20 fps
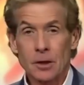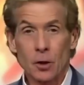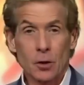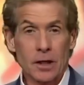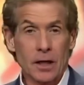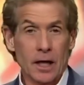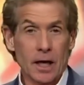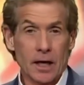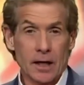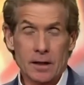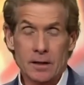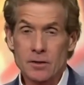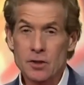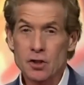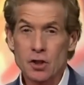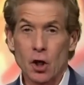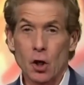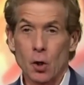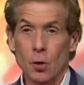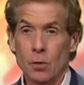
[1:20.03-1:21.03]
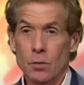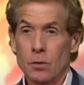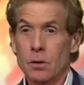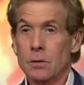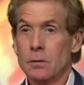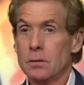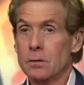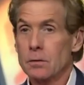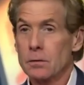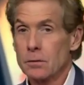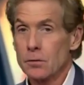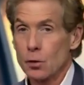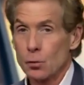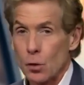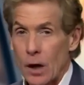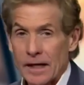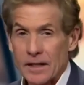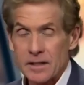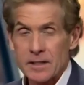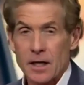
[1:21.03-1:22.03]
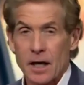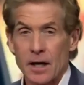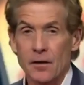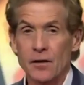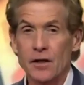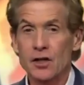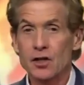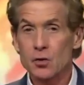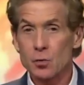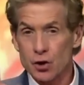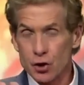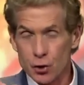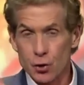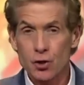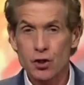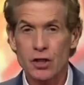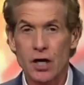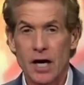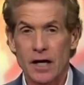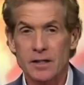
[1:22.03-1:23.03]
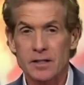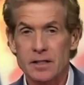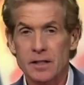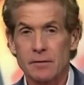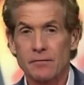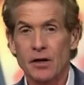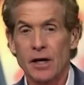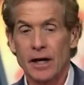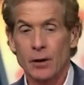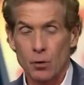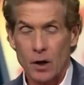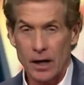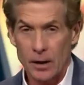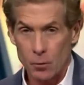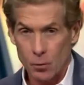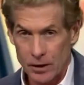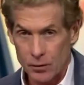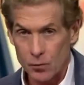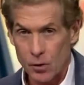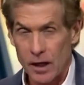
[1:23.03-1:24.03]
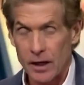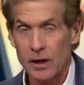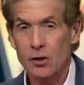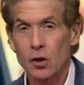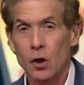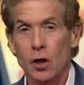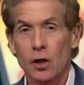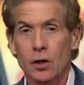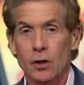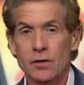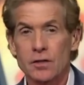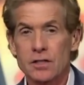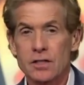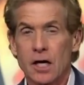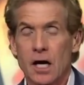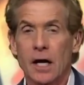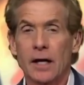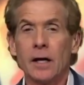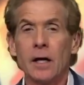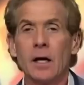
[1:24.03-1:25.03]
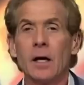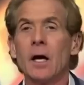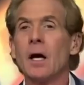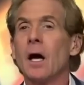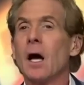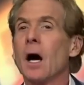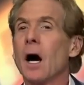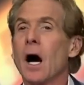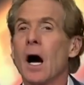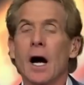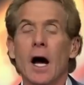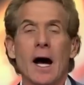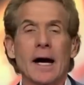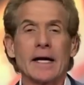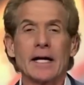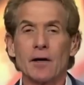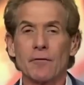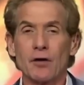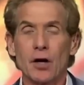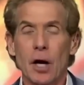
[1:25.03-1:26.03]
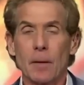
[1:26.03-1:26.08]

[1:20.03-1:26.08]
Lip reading: Okay, so the right side of this was your side, Stephen A. Right? We had Ryan Clark on the side. I give it